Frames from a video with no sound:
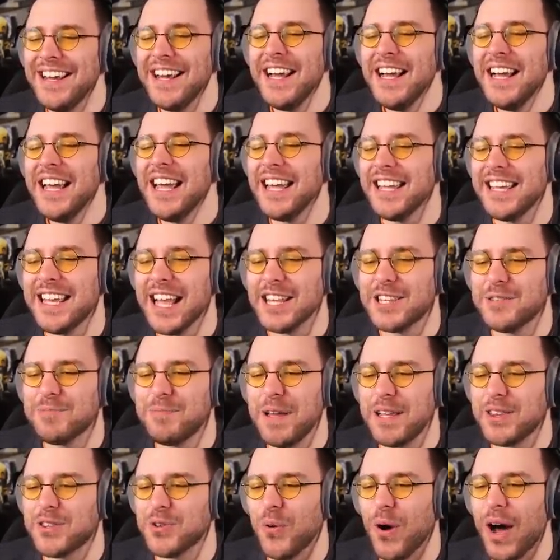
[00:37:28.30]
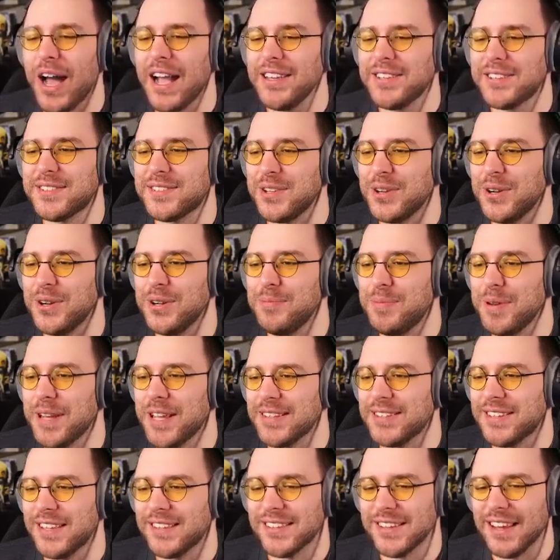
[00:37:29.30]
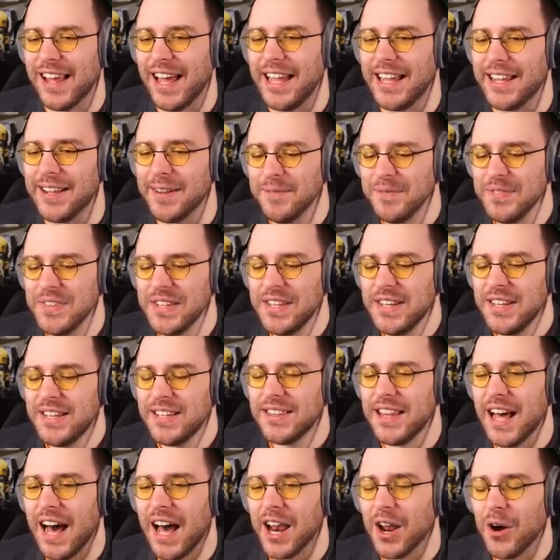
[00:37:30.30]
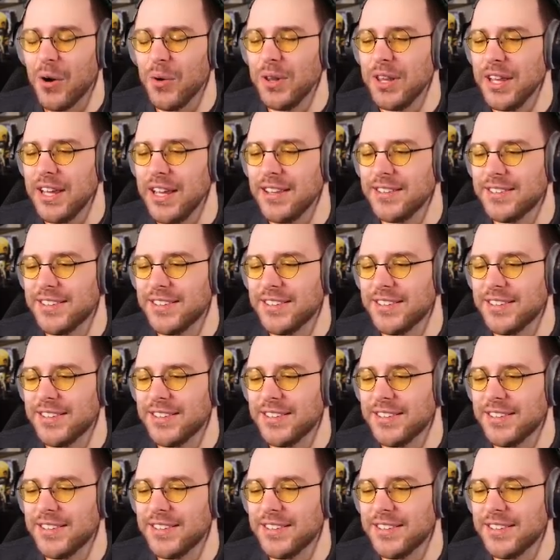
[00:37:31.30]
It gets me twice, dude, because it's like, not only is